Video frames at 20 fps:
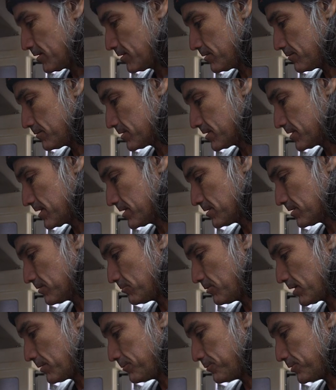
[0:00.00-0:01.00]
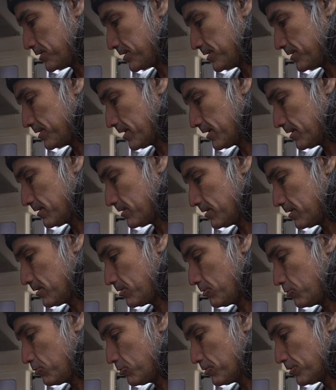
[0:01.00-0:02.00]
You essentially want to put in like a
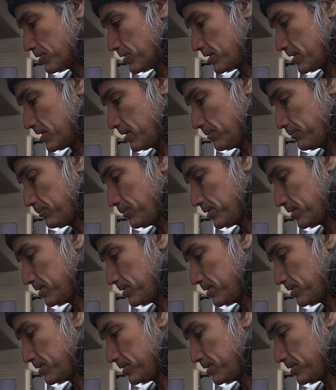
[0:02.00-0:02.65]
quarter cup,